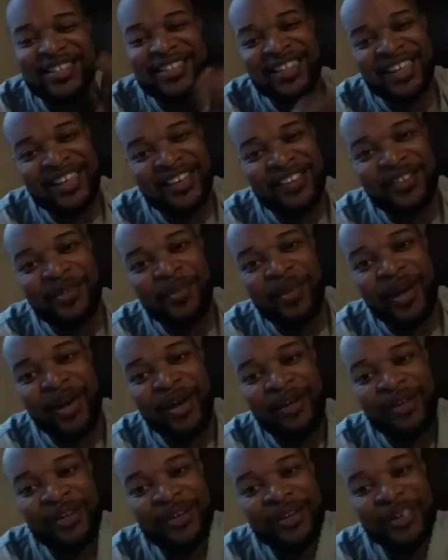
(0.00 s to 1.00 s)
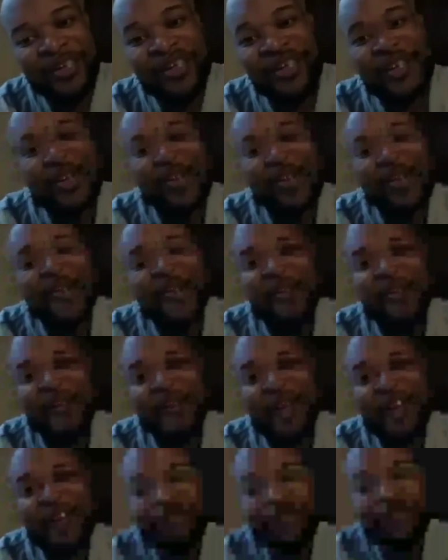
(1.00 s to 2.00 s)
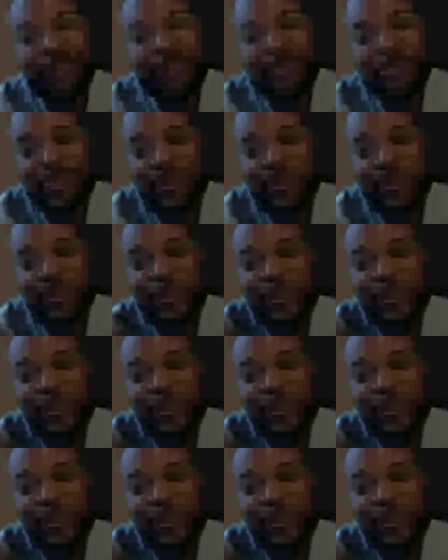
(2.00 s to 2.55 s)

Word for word: State of the marriage, on your anniversary.